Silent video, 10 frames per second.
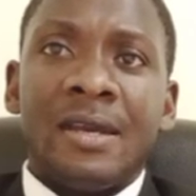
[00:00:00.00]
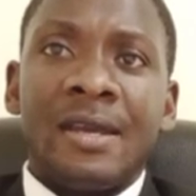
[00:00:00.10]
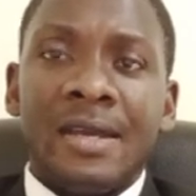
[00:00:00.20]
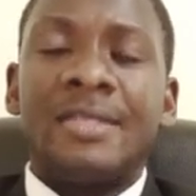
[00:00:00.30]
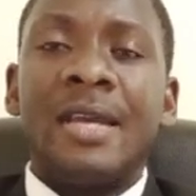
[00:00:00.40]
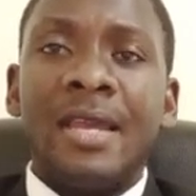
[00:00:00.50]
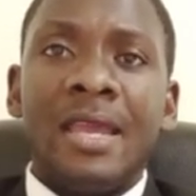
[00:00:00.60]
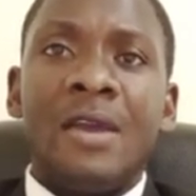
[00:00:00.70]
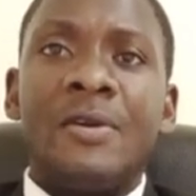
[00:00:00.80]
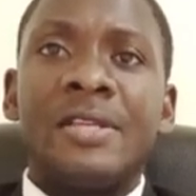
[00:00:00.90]
Qatar
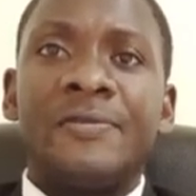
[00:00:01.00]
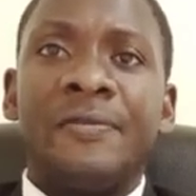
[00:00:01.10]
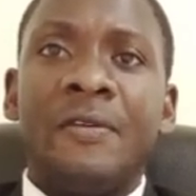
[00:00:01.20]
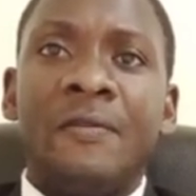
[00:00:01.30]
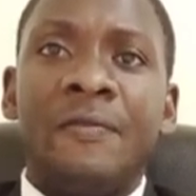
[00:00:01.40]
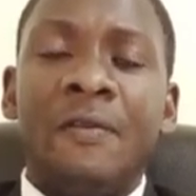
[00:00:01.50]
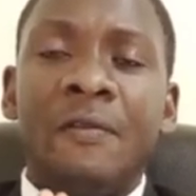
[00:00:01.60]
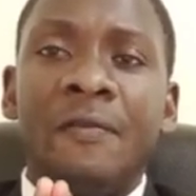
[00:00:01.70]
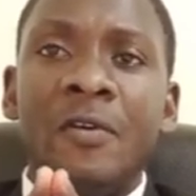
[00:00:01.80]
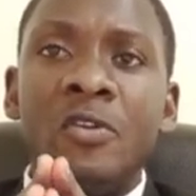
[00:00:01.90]
Airways, for,
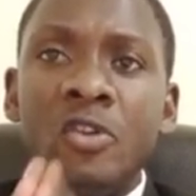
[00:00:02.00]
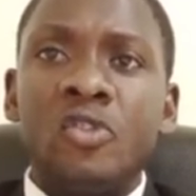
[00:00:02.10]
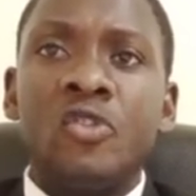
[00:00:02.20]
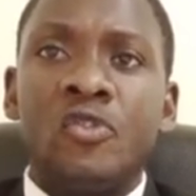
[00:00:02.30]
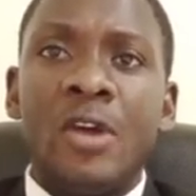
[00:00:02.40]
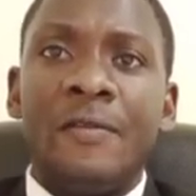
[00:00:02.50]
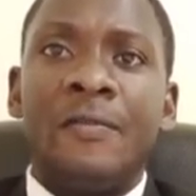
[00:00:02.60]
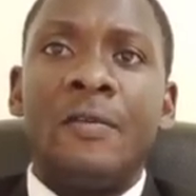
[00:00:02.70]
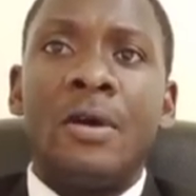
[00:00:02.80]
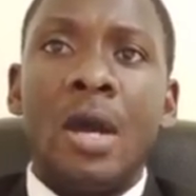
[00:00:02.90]
for, for you to
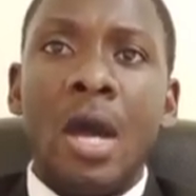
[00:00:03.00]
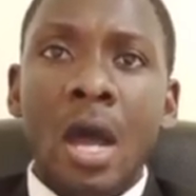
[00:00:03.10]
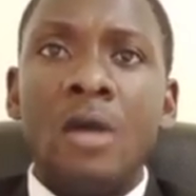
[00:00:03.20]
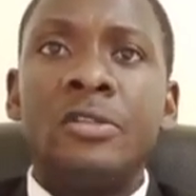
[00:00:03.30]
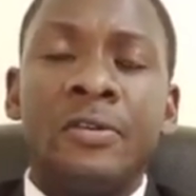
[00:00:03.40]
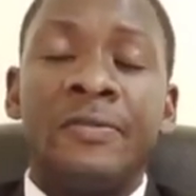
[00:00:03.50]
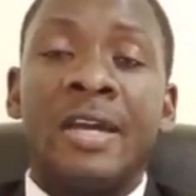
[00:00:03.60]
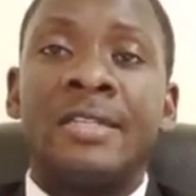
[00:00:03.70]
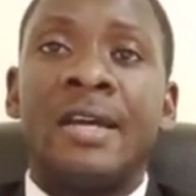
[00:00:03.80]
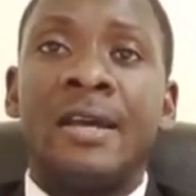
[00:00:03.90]
travel out of
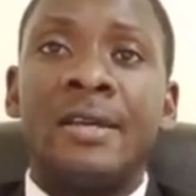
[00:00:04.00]
Qatar,